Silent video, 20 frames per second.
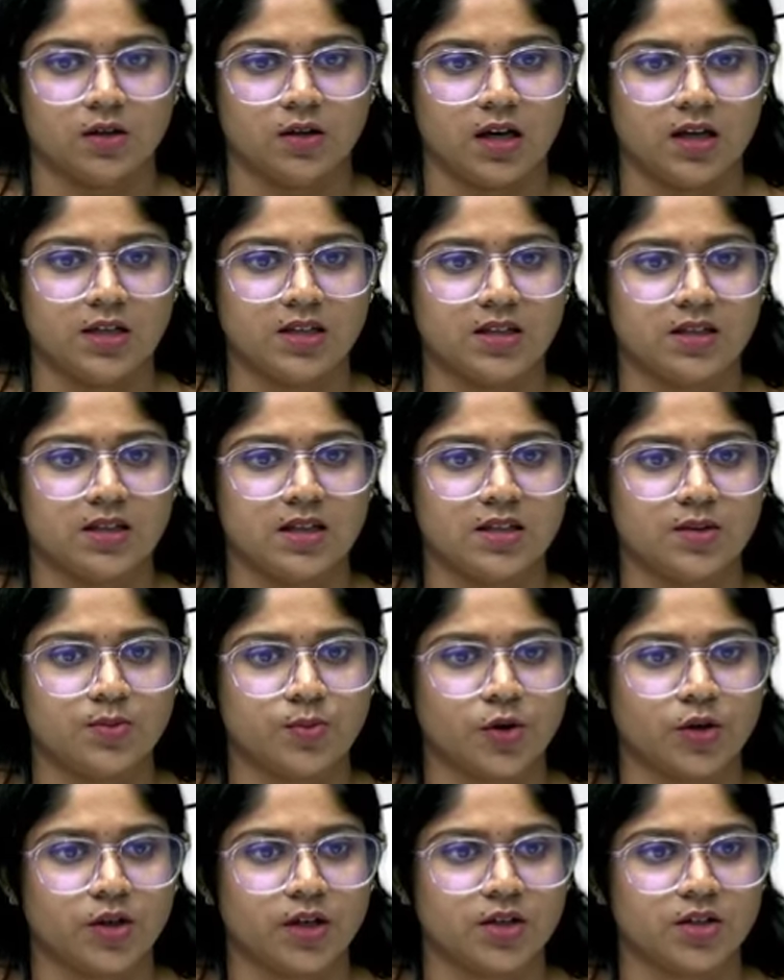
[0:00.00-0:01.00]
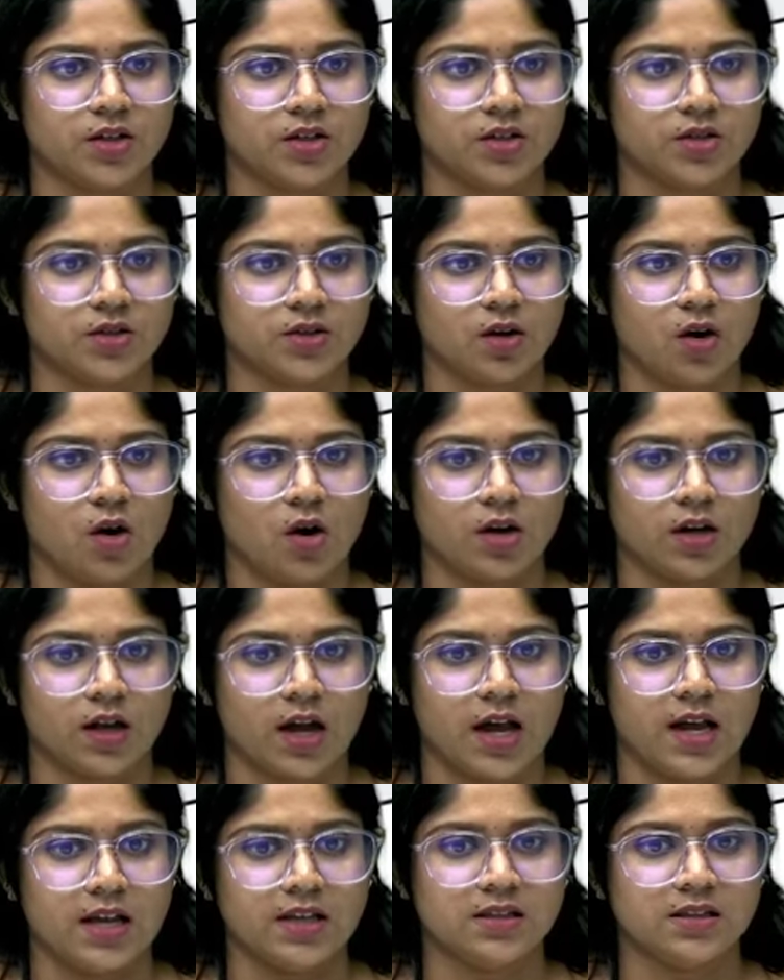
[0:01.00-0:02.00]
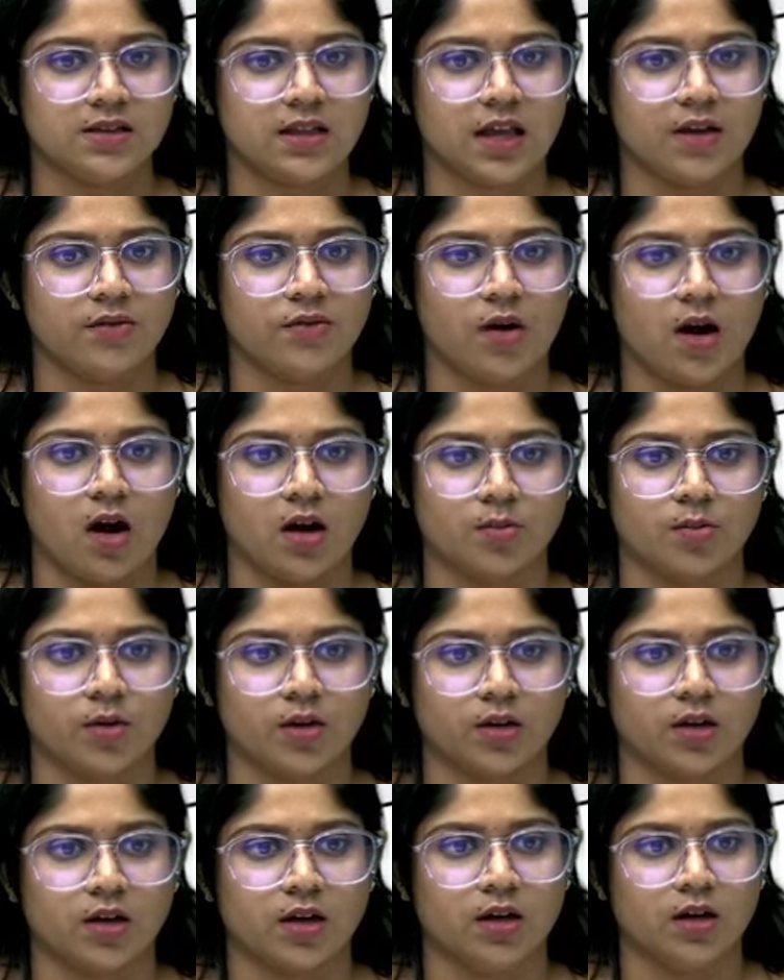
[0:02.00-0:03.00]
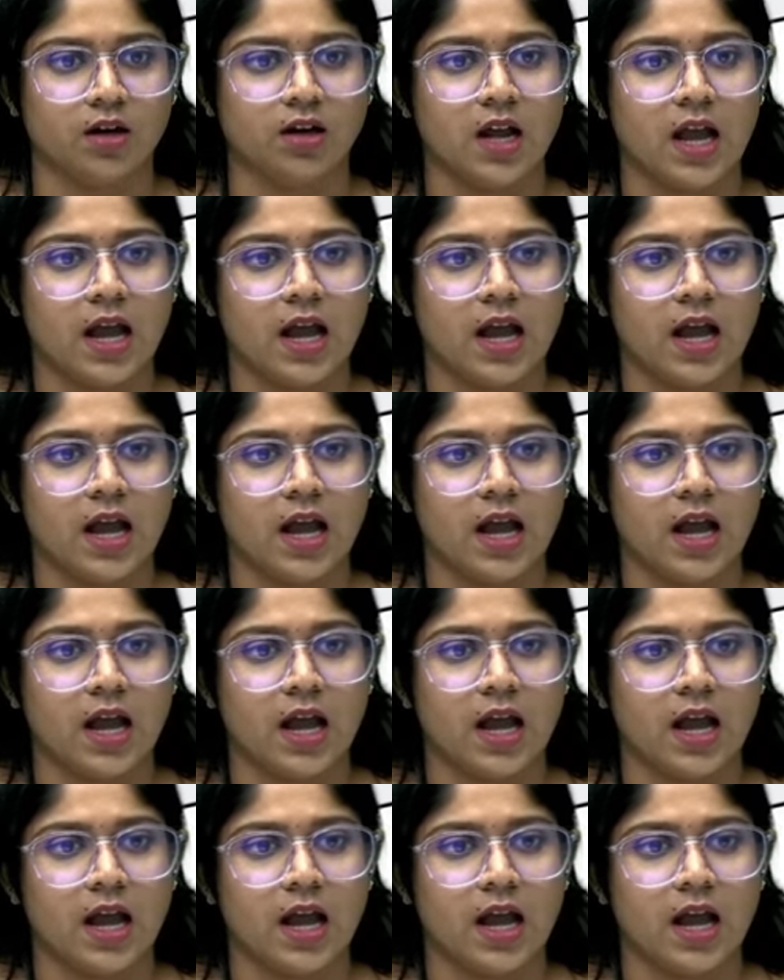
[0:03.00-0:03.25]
Thus this protection is called as Safe Harbor. Here